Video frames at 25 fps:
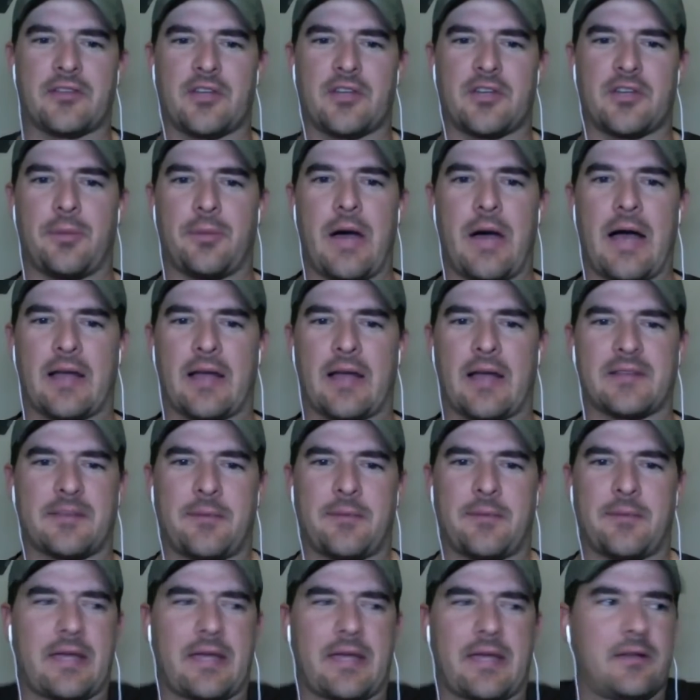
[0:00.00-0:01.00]
with your hands in your
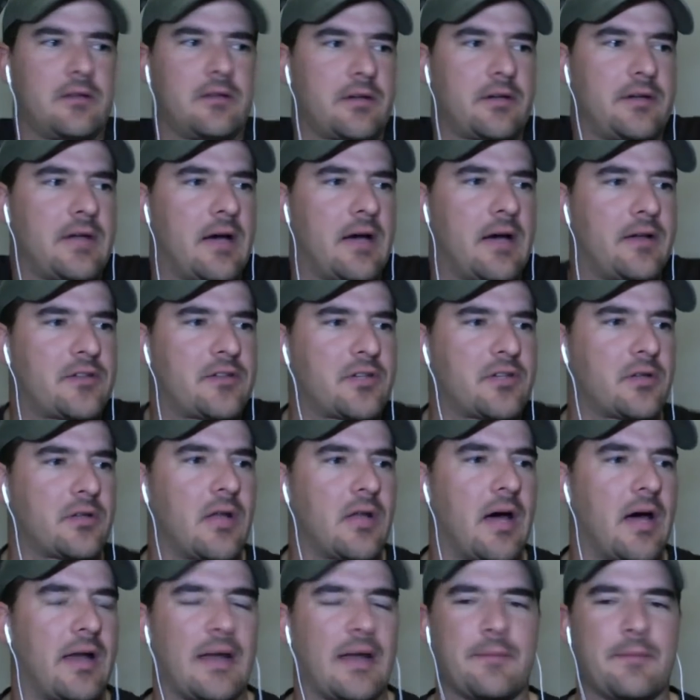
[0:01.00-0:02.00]
pockets, I mean, I can look
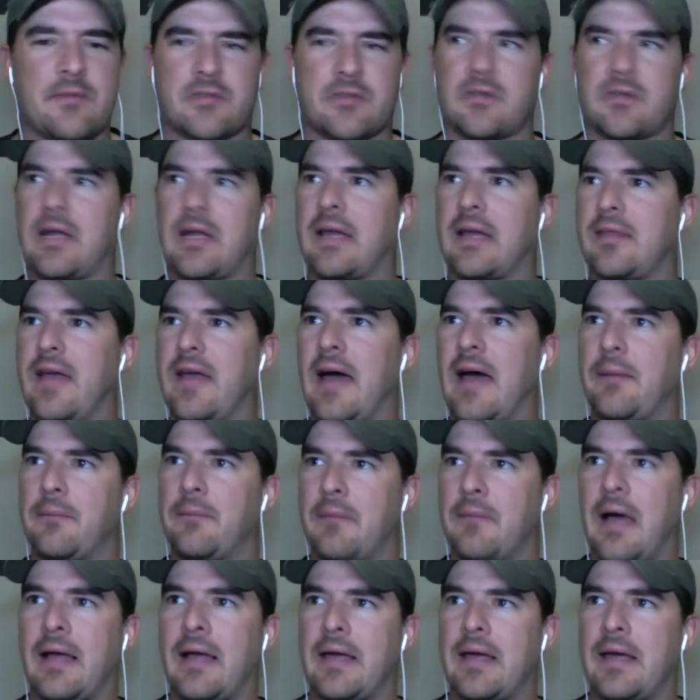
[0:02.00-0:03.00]
nonchalant and I'm just like
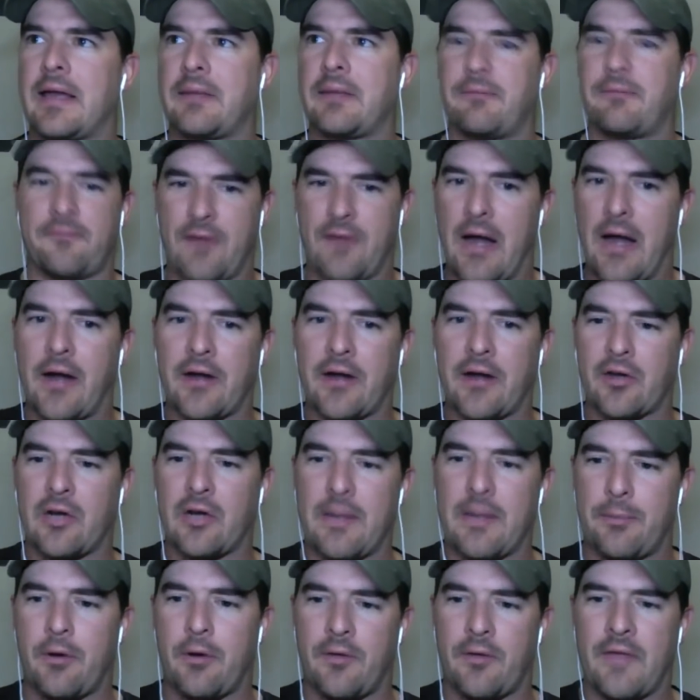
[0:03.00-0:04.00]
that. I got a
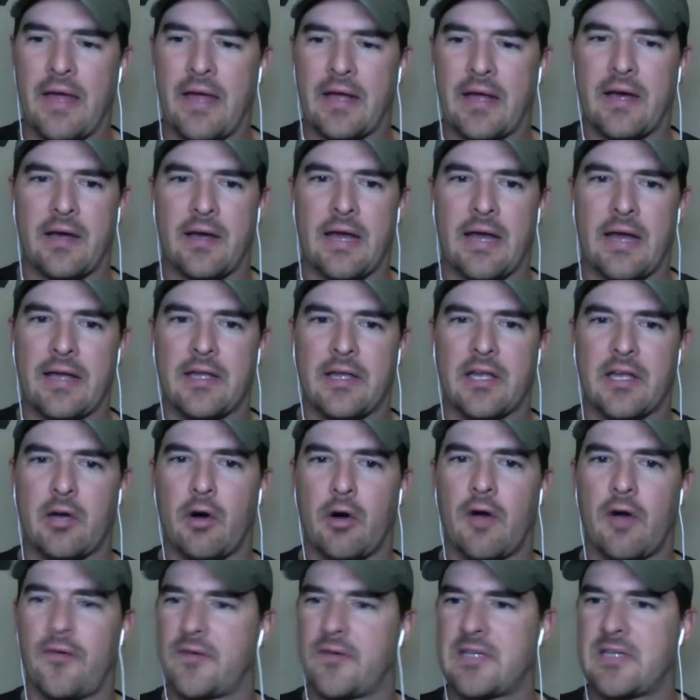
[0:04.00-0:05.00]
firing grip on that gun. I could
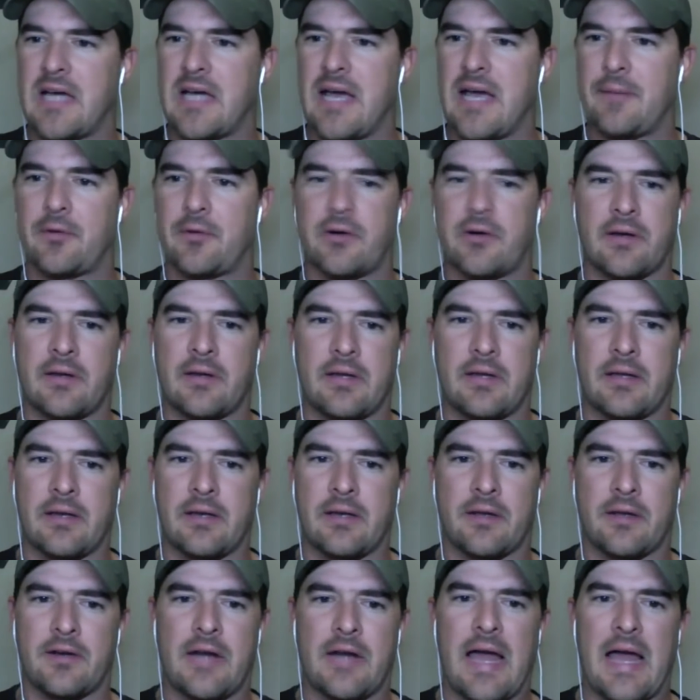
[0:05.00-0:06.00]
go off a timer in, in
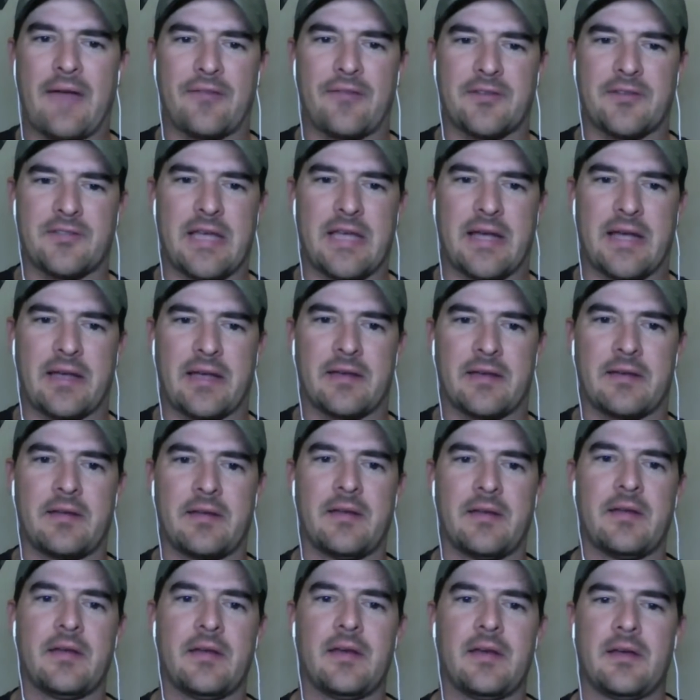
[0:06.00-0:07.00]
under half a second
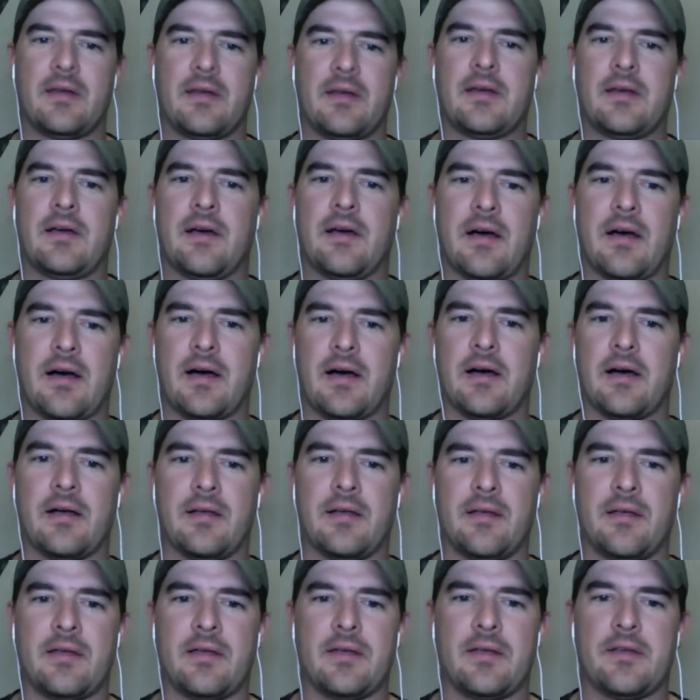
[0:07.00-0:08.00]

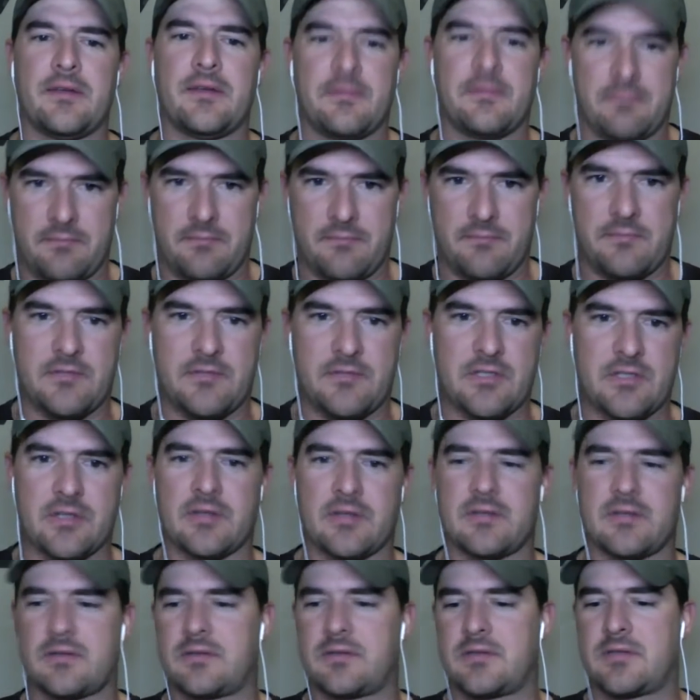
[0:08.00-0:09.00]
uh,
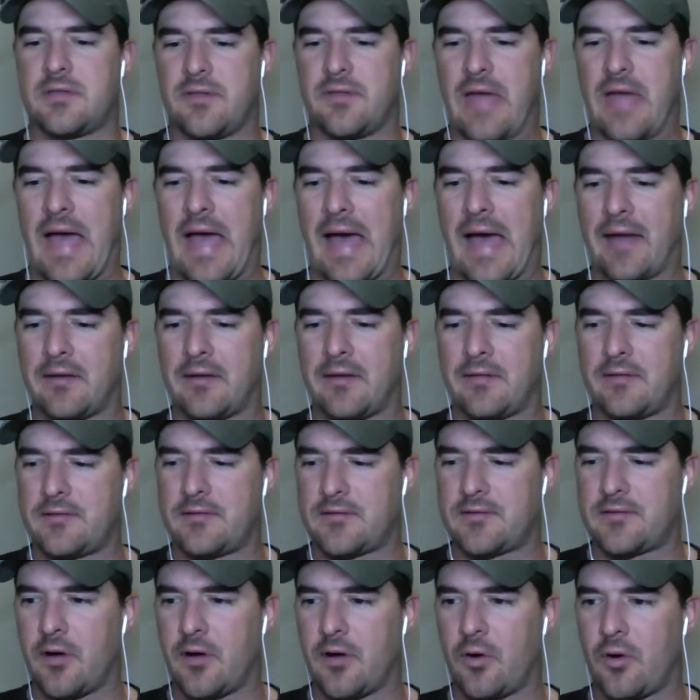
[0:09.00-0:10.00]
to, to
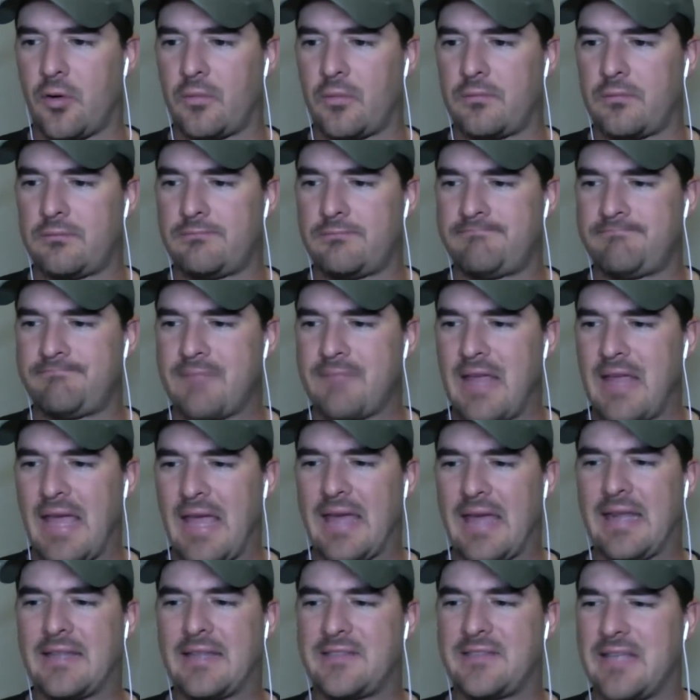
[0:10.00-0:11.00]
that. So,
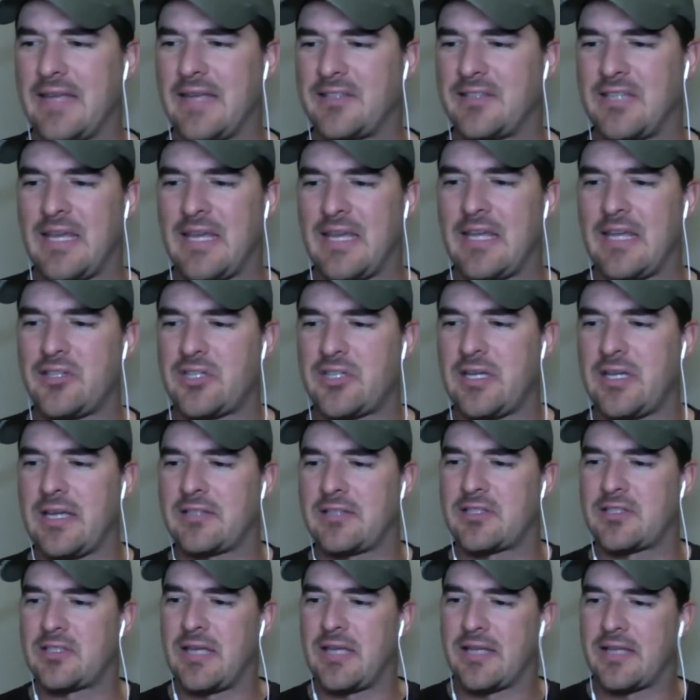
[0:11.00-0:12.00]
and it's,
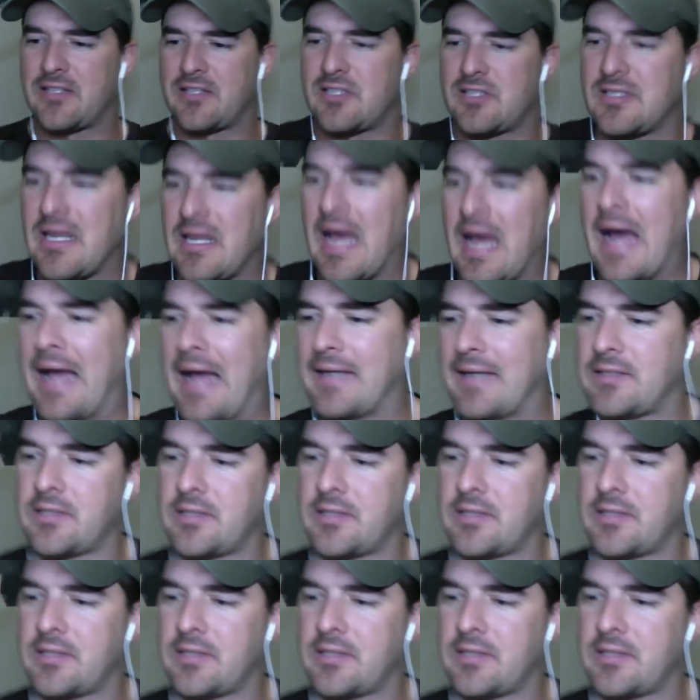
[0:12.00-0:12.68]
it's easy. It's, it's